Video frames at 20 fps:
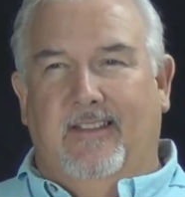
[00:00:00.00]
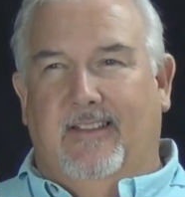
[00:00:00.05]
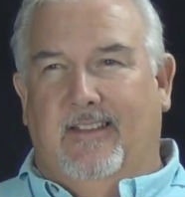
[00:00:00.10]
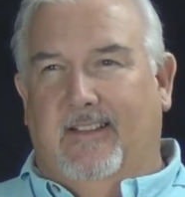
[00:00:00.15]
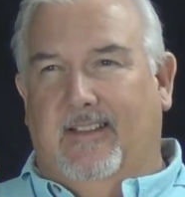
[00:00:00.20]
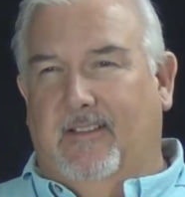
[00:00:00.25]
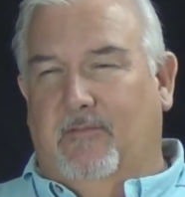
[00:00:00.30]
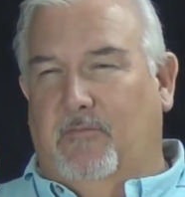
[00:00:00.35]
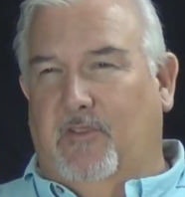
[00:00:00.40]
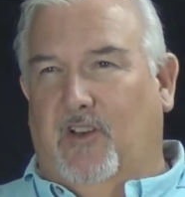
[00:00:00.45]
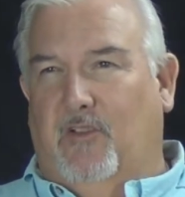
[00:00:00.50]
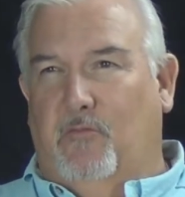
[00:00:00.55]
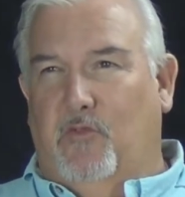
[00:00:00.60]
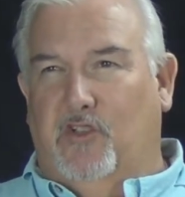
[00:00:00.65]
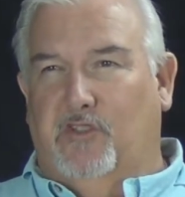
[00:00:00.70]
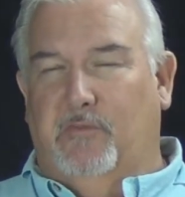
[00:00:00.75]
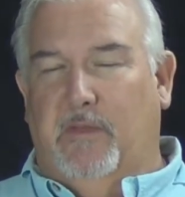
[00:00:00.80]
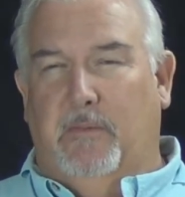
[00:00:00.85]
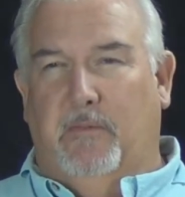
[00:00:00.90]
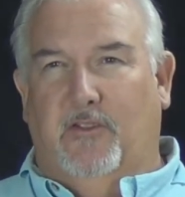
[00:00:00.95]

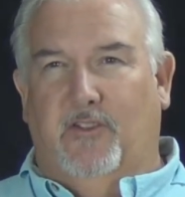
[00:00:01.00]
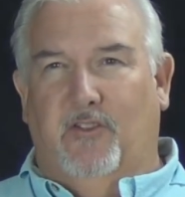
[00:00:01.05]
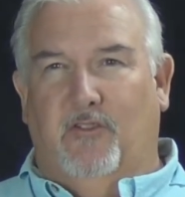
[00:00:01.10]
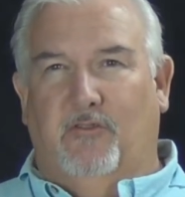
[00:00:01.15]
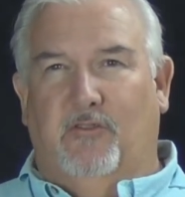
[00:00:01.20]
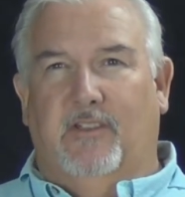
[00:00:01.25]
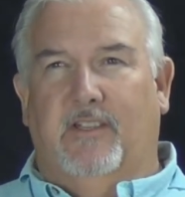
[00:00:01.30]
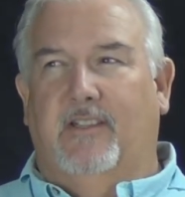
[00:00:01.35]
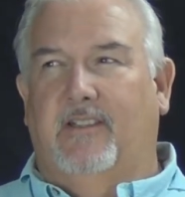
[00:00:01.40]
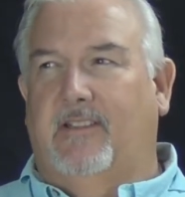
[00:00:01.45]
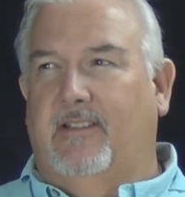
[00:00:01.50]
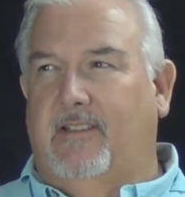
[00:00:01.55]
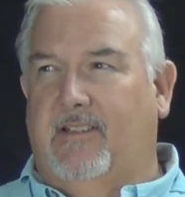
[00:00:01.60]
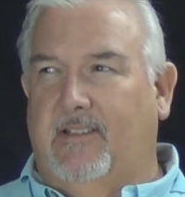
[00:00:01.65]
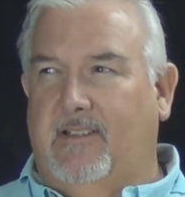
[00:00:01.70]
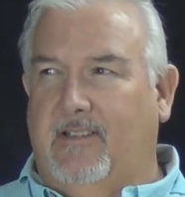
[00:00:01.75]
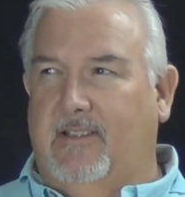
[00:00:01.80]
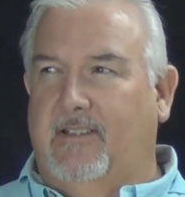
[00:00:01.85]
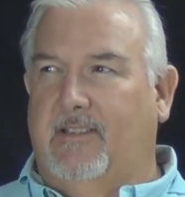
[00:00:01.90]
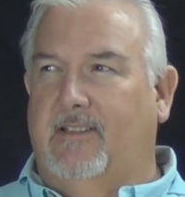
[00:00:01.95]
Most people don't
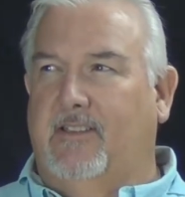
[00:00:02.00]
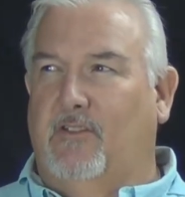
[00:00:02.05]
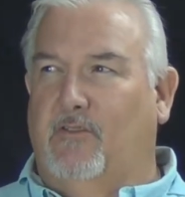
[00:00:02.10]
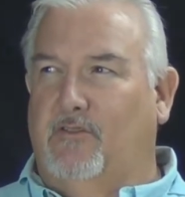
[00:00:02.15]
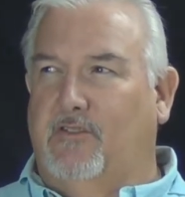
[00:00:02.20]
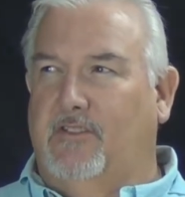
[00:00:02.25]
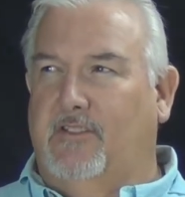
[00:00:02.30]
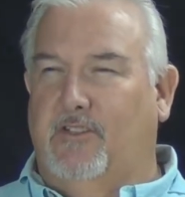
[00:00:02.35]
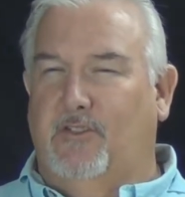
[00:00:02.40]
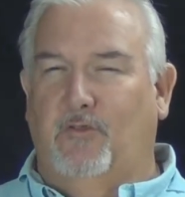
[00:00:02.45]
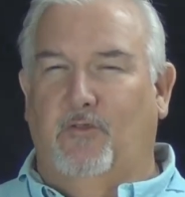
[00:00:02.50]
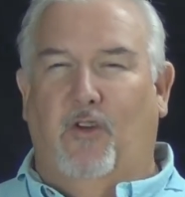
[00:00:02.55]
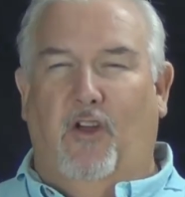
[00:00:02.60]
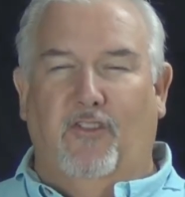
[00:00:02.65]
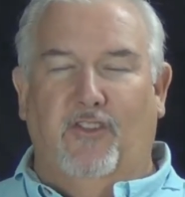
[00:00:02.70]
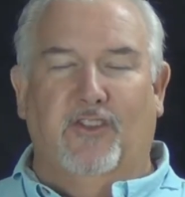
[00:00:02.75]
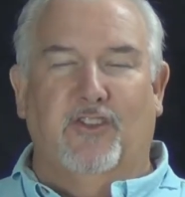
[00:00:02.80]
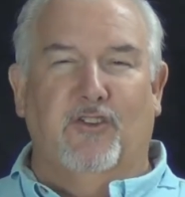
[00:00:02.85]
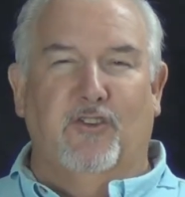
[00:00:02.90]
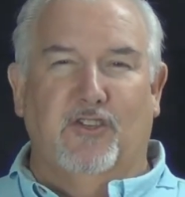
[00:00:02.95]
do all
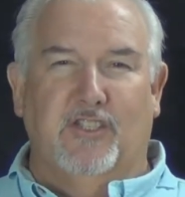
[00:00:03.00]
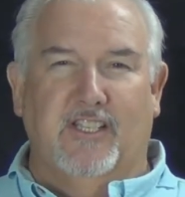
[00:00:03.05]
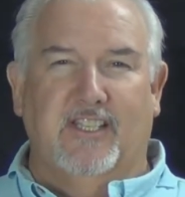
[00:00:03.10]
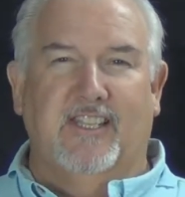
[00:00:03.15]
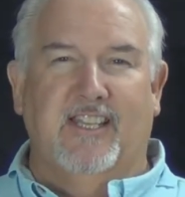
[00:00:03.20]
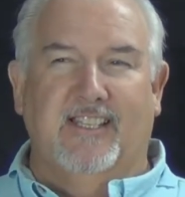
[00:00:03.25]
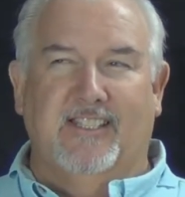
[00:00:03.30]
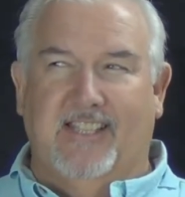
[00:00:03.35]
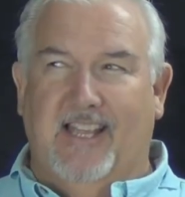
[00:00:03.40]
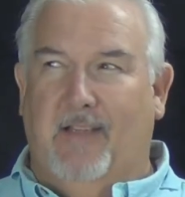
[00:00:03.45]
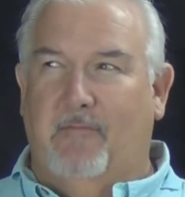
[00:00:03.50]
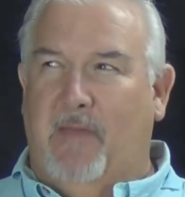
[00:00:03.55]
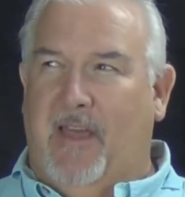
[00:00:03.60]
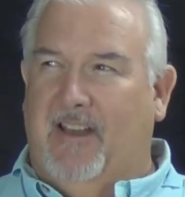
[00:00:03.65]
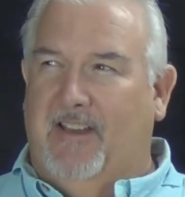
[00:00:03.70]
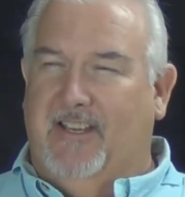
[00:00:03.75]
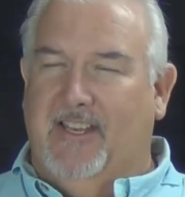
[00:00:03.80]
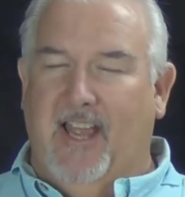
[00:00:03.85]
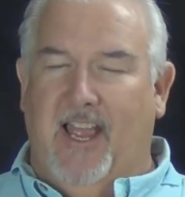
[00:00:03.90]
the touristy things that amount of